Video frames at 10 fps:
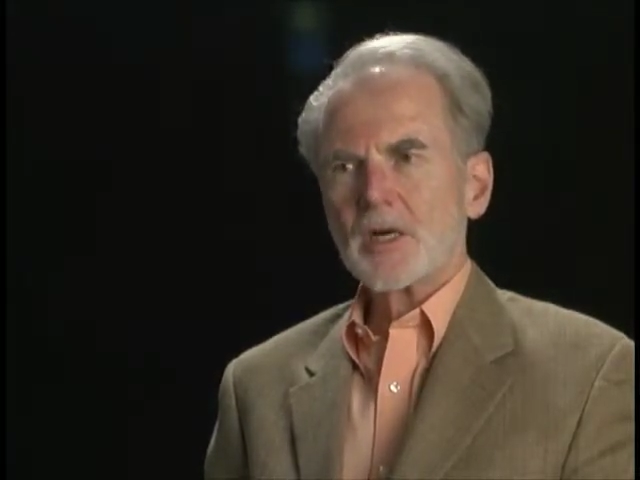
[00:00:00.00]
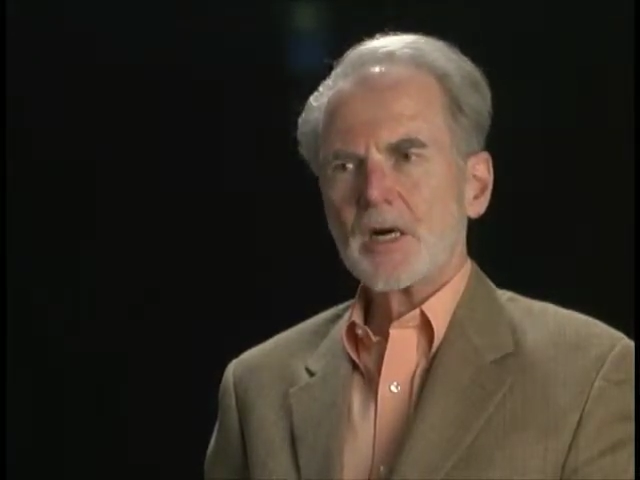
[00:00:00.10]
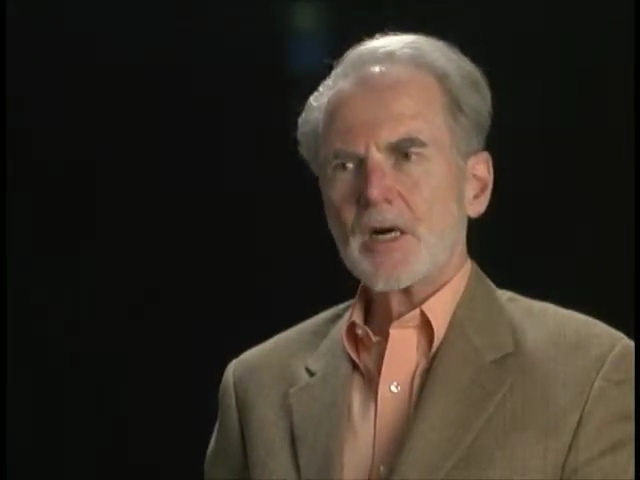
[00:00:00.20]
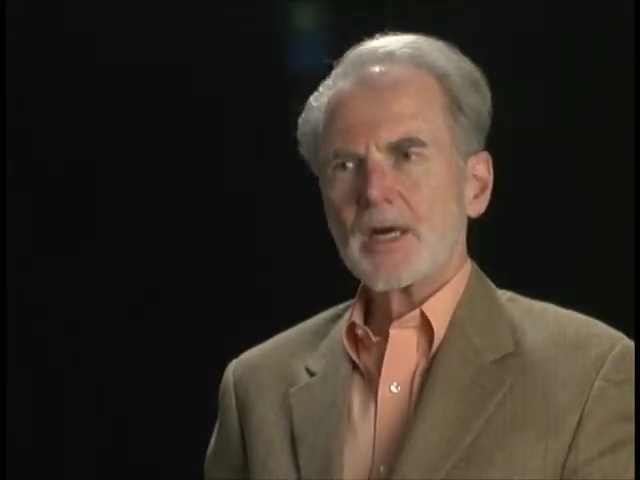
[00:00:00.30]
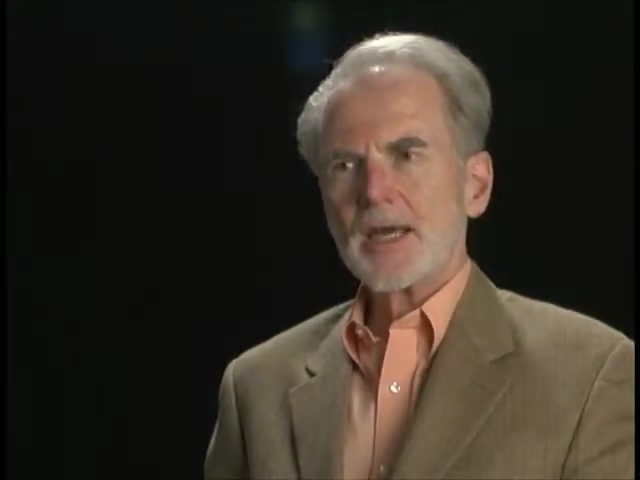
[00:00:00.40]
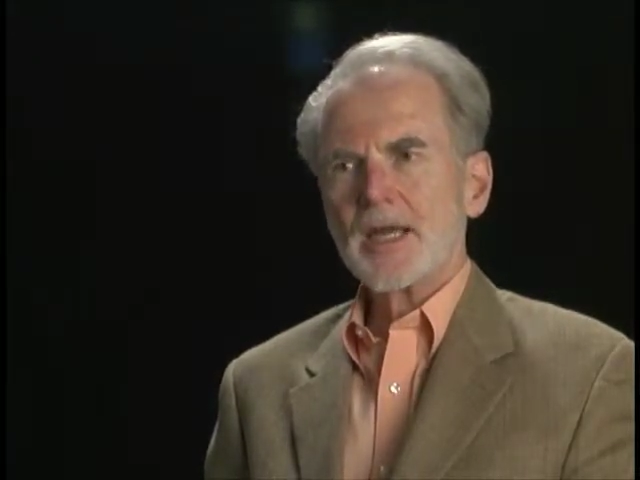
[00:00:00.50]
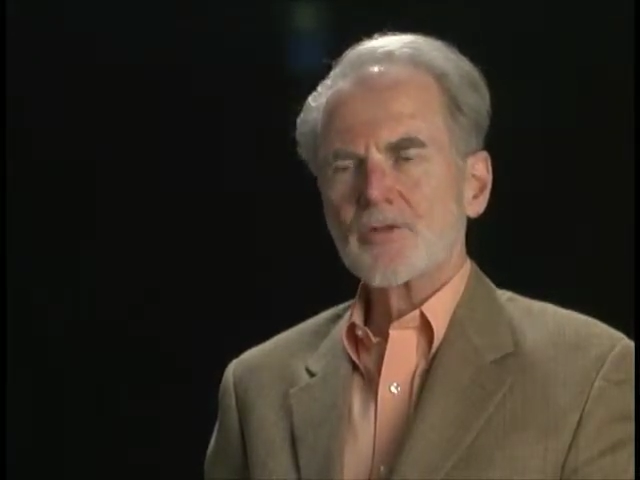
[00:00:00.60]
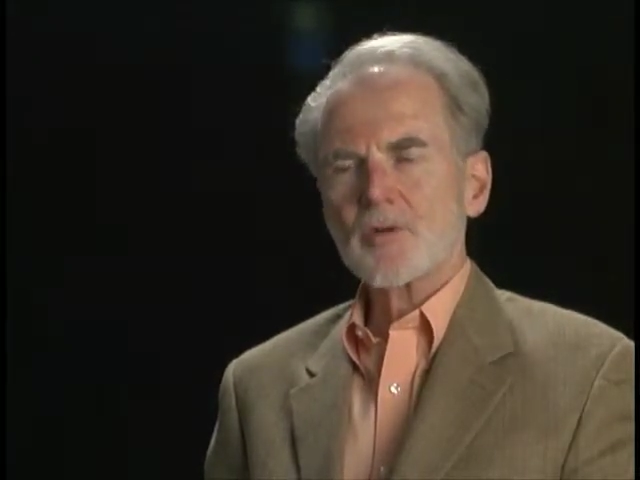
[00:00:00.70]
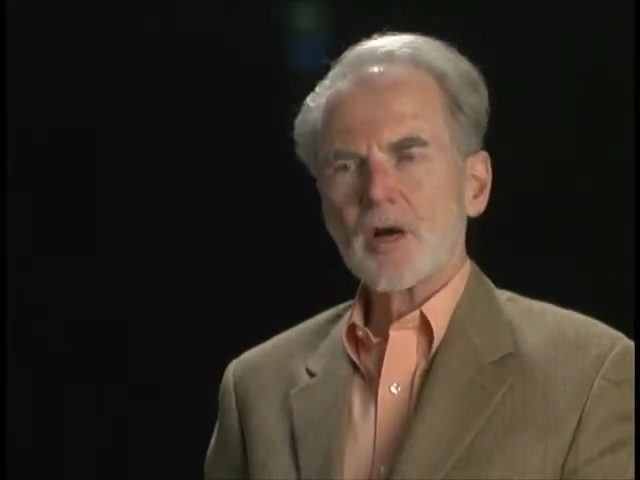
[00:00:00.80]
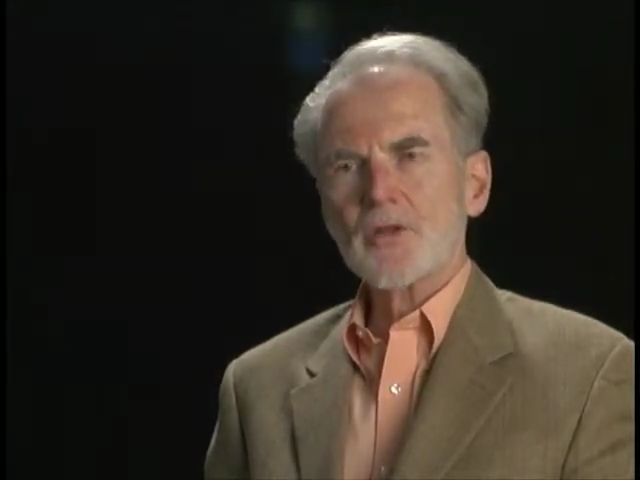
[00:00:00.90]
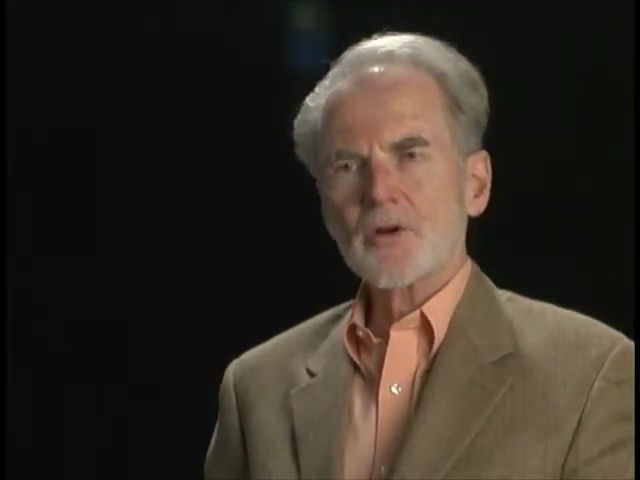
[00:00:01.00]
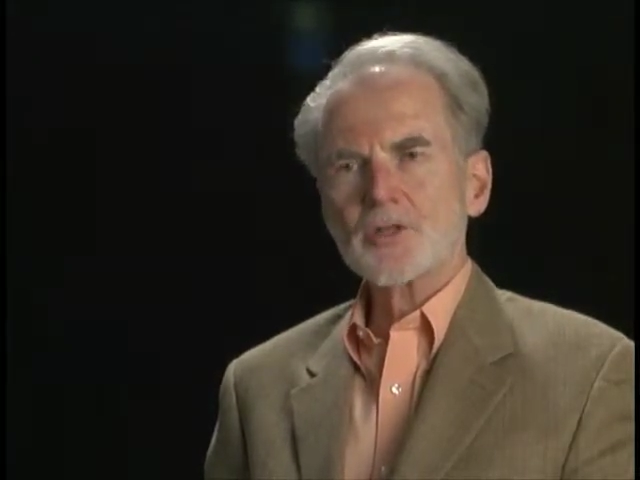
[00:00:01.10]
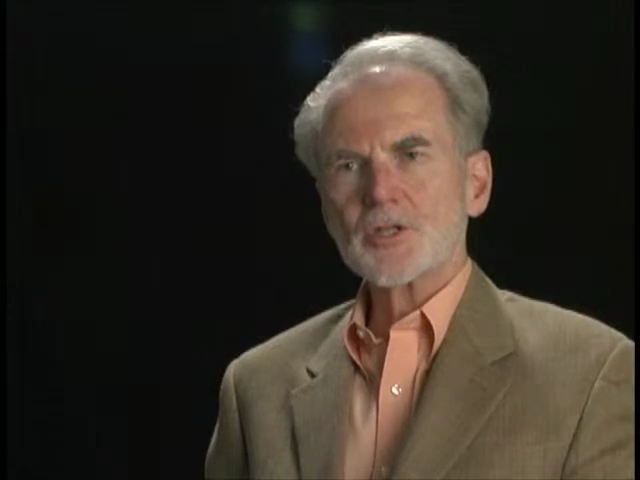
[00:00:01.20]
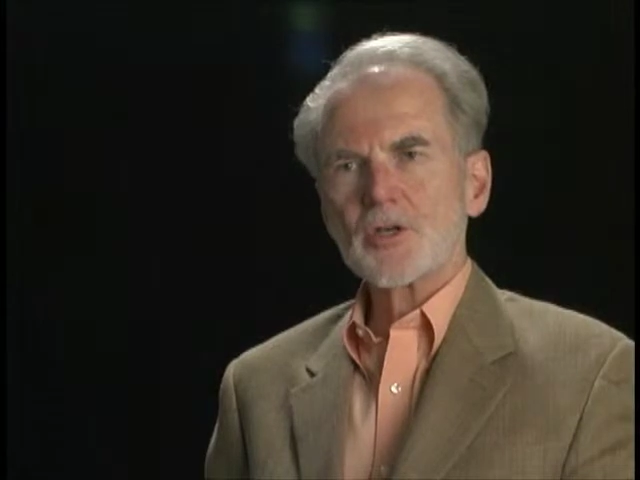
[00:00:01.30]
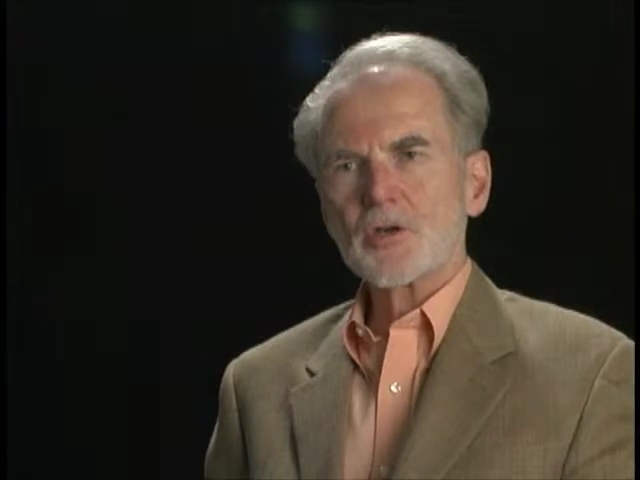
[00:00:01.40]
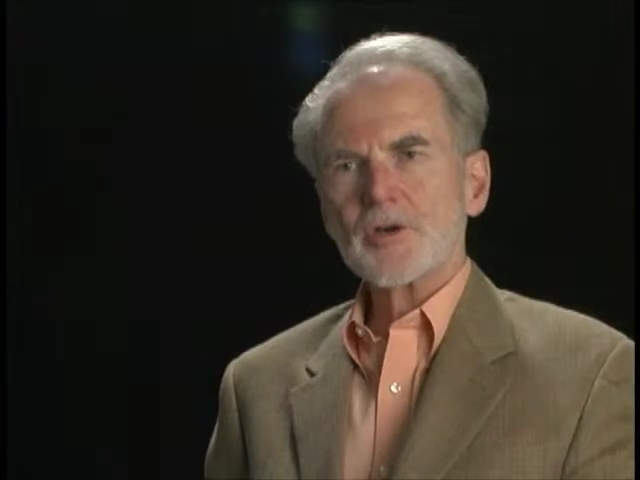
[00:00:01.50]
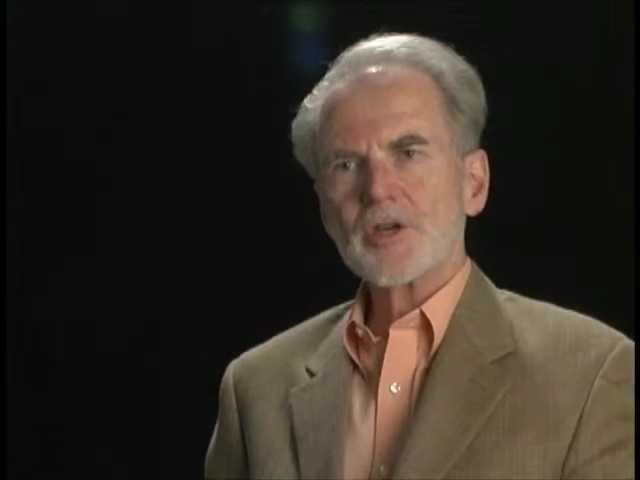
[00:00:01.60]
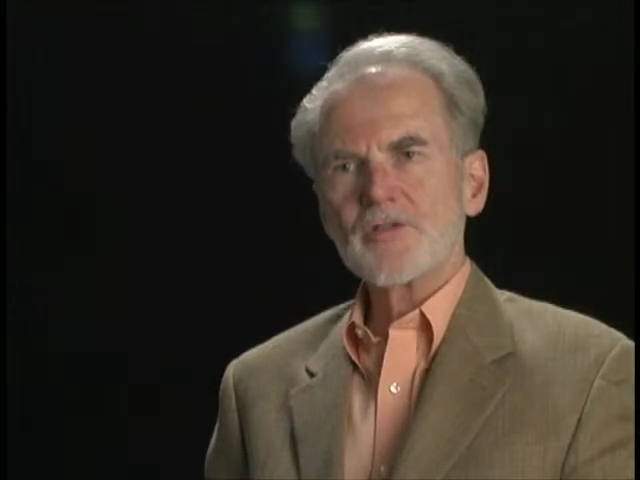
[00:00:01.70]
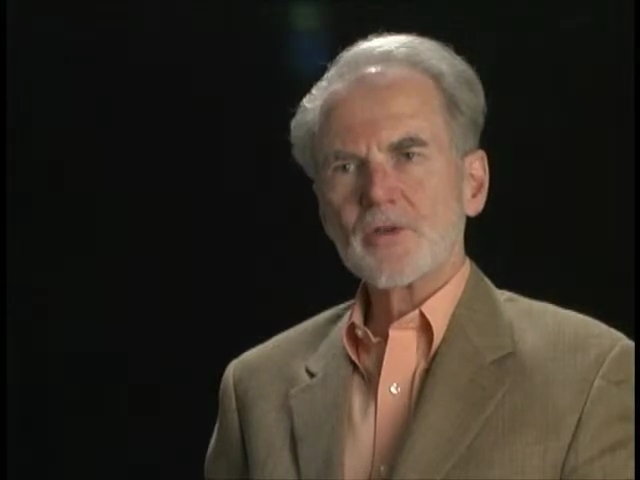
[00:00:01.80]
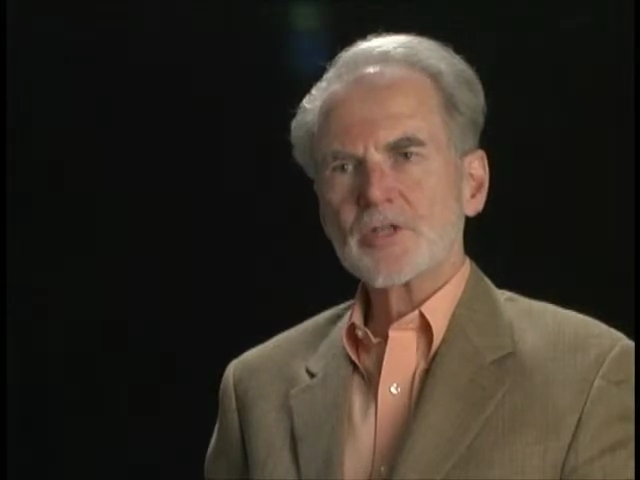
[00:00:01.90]
and through others who
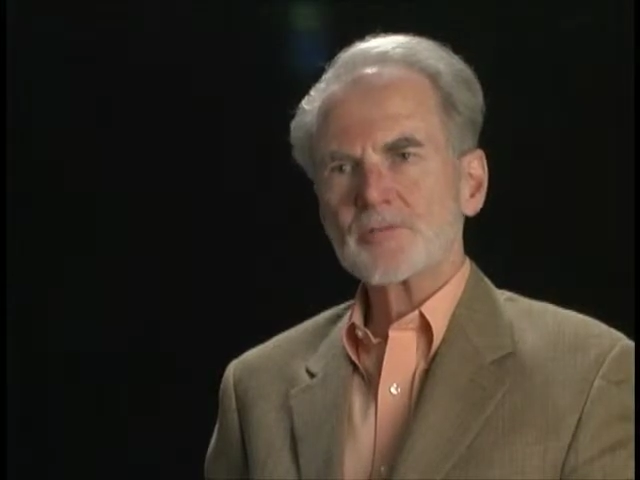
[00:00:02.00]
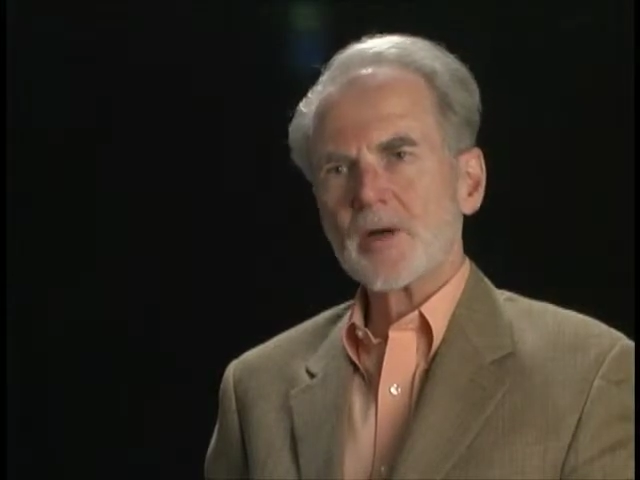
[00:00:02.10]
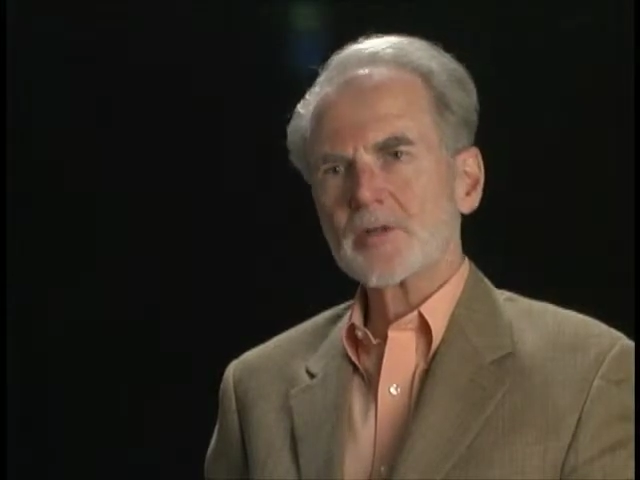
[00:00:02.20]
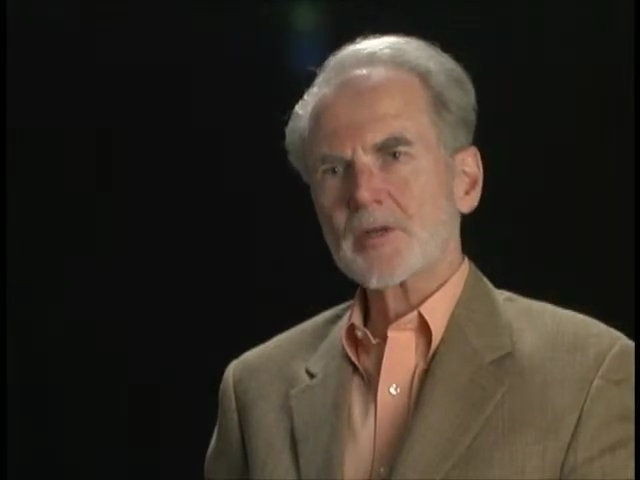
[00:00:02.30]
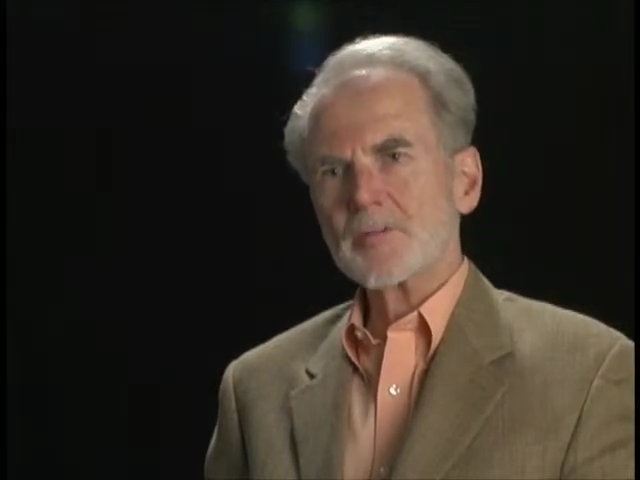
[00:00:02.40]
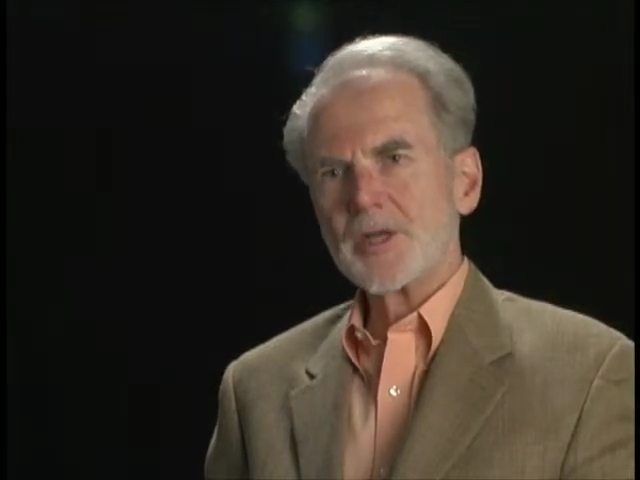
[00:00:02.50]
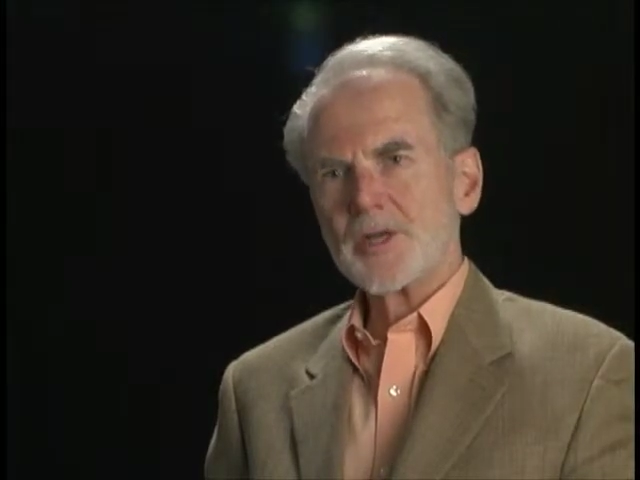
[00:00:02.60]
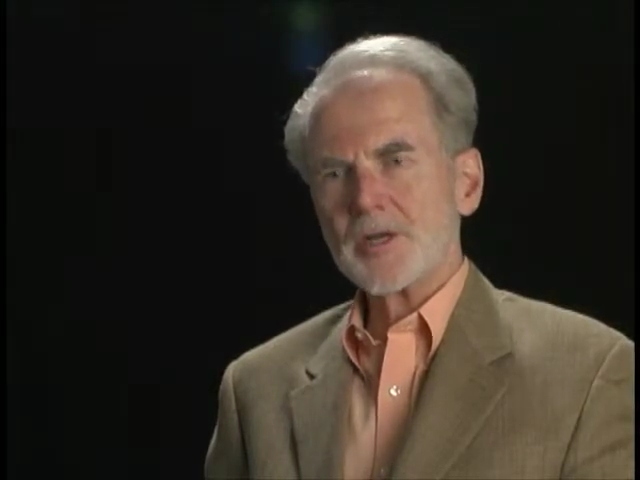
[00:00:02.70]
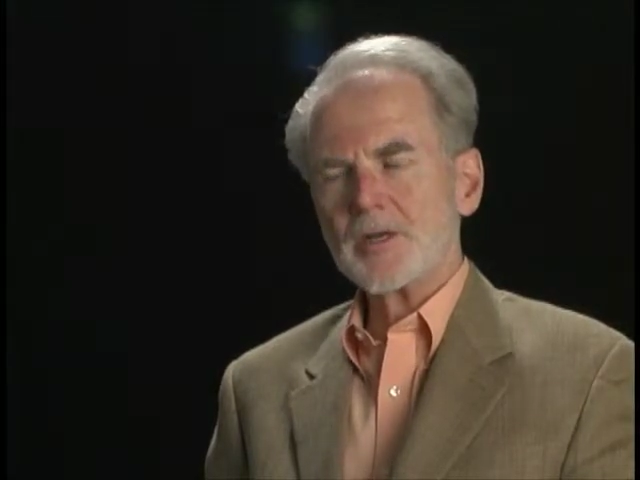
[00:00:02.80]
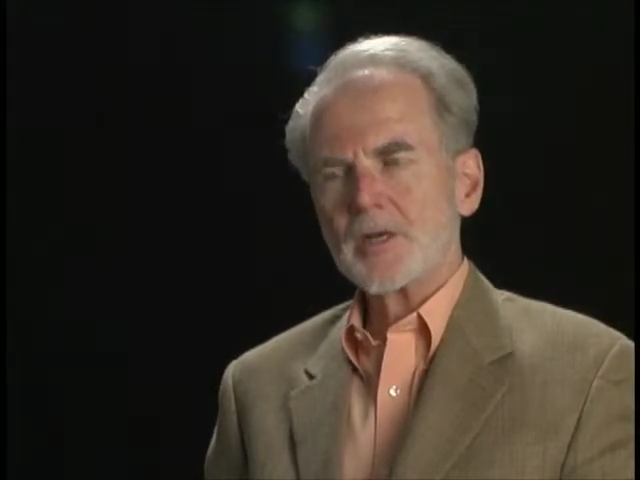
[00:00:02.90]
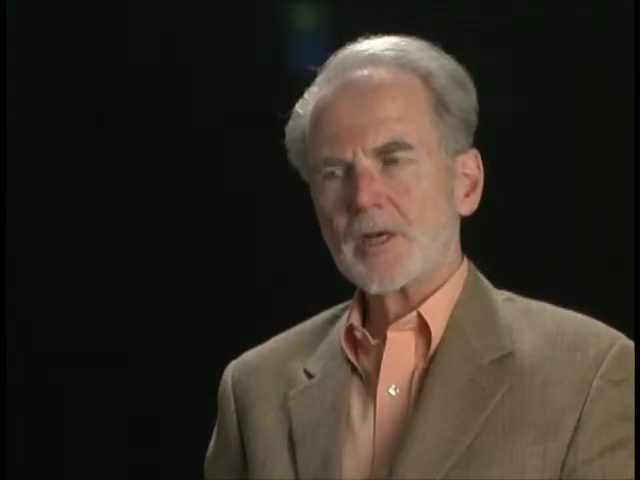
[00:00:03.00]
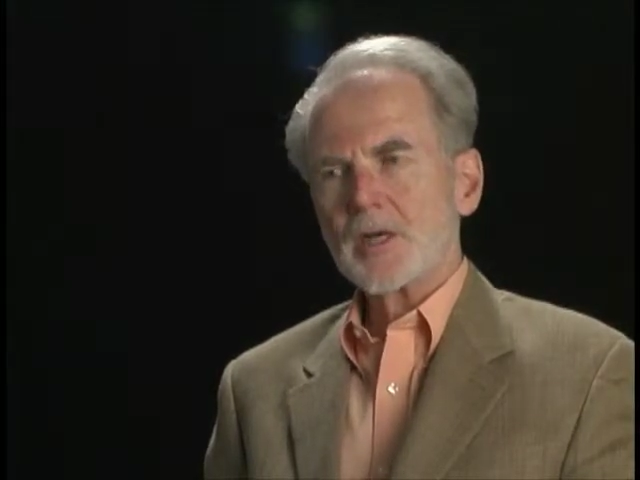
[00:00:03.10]
influence public opinion,